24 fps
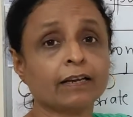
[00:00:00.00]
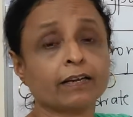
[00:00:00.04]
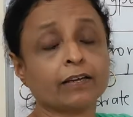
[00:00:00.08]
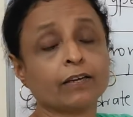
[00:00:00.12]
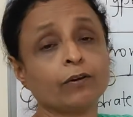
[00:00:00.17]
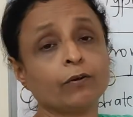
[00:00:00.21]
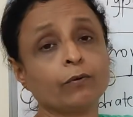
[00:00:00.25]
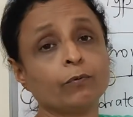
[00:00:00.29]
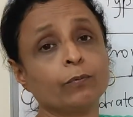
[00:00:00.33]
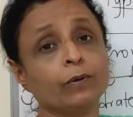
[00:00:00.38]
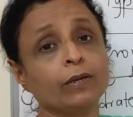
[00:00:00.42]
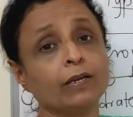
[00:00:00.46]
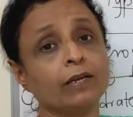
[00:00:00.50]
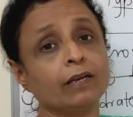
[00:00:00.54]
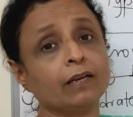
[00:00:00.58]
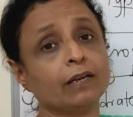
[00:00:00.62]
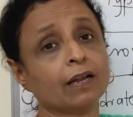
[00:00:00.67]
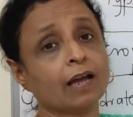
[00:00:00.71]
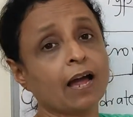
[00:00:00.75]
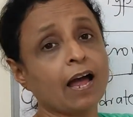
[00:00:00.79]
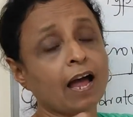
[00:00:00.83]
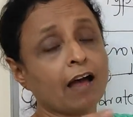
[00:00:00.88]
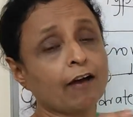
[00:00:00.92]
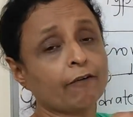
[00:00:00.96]
you
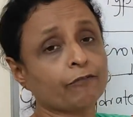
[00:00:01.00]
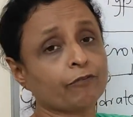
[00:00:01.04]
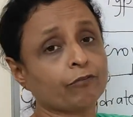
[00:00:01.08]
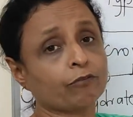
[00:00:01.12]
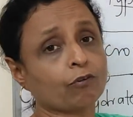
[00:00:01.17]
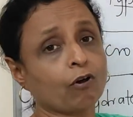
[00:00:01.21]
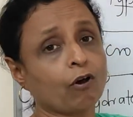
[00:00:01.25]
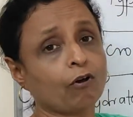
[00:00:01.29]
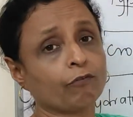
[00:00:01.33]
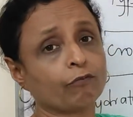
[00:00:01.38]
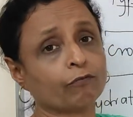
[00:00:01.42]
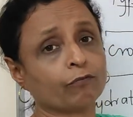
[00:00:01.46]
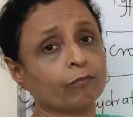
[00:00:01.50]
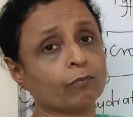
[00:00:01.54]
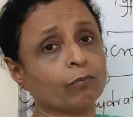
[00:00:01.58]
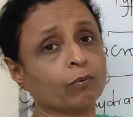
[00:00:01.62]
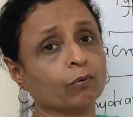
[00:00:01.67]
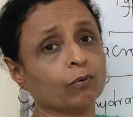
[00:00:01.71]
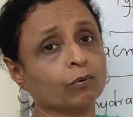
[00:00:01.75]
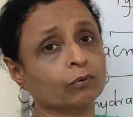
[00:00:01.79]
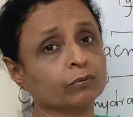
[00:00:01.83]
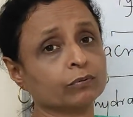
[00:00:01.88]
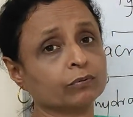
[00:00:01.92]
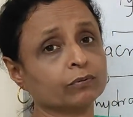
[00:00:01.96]
will have soft
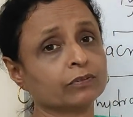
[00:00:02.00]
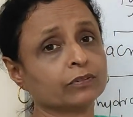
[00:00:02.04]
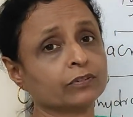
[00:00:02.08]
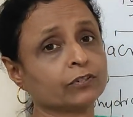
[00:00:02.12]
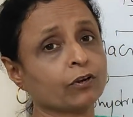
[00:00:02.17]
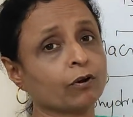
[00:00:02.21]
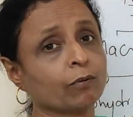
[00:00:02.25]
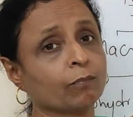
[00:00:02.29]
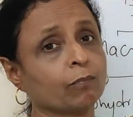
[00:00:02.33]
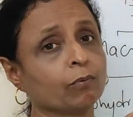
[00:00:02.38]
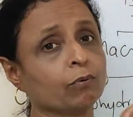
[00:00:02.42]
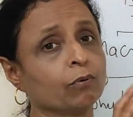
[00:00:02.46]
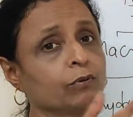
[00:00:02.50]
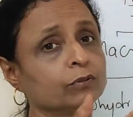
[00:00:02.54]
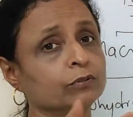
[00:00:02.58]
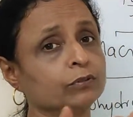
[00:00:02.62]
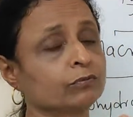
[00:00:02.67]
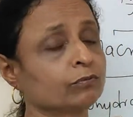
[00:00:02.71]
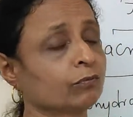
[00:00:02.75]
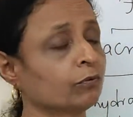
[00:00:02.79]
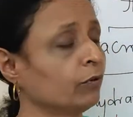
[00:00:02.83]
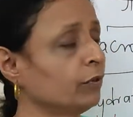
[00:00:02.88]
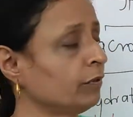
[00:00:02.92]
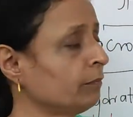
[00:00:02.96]
bone, your
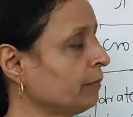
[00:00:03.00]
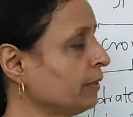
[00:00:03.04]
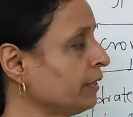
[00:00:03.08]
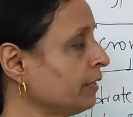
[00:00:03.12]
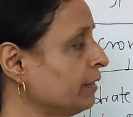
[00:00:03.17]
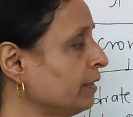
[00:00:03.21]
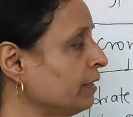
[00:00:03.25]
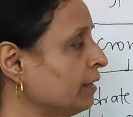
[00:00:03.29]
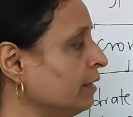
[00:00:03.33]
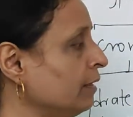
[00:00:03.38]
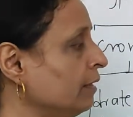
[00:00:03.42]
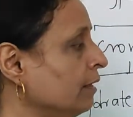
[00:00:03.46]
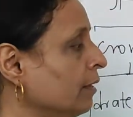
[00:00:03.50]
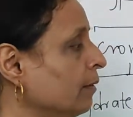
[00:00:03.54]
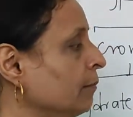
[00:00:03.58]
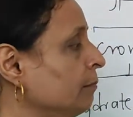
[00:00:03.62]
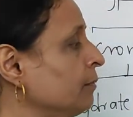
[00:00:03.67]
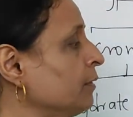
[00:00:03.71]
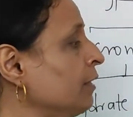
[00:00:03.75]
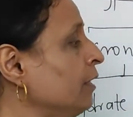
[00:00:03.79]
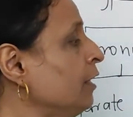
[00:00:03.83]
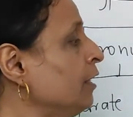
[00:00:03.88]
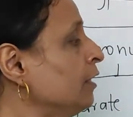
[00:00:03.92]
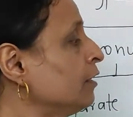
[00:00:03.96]
bones won't be
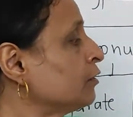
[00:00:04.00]
developed.